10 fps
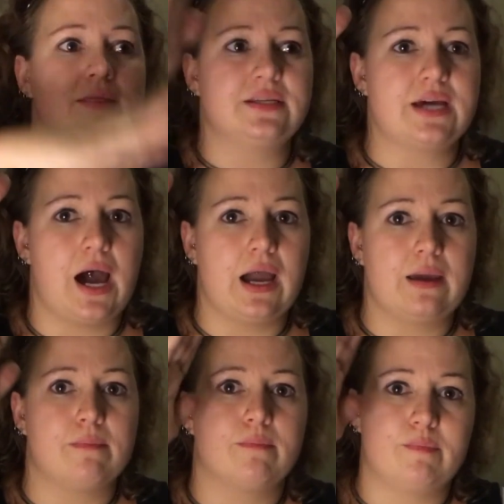the
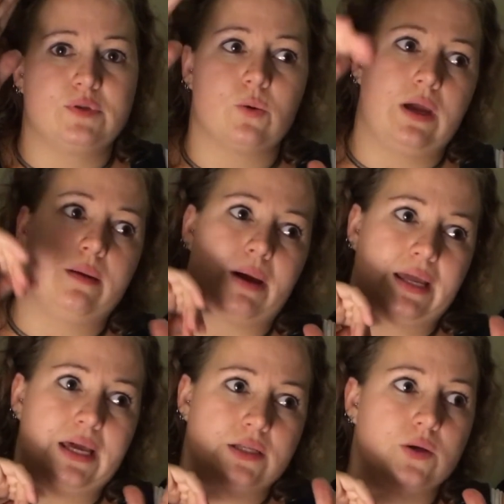time between
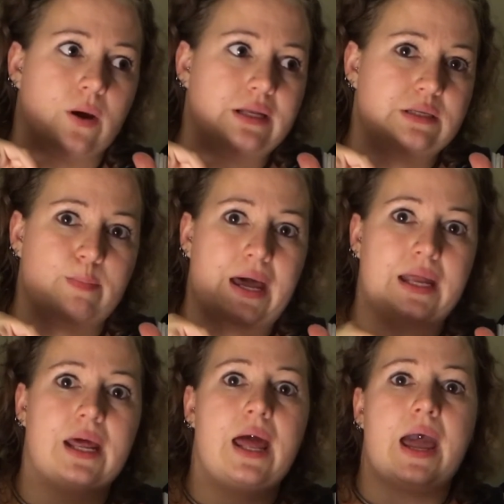my kids going to
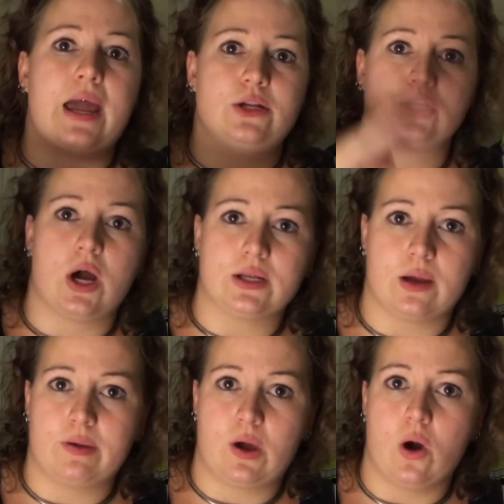bed and Jon
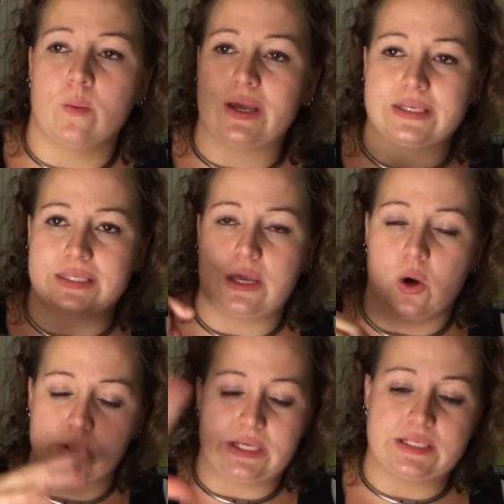coming home is the
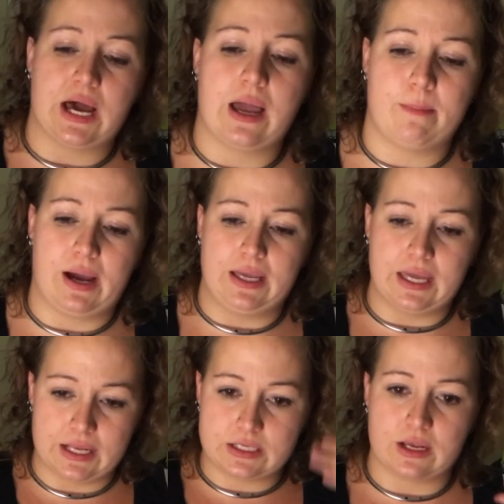only time I
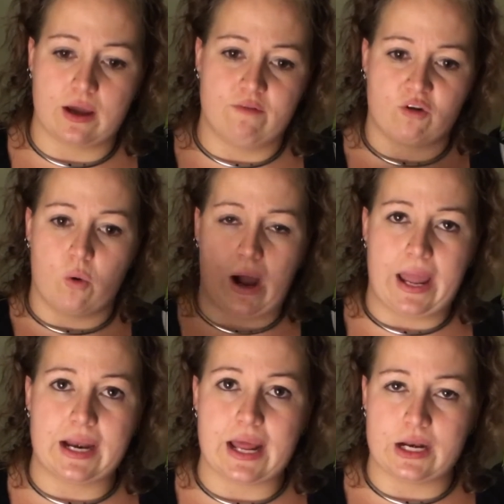get of
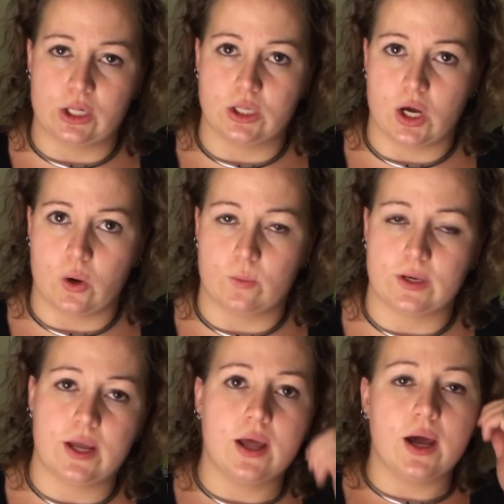quiet and alone.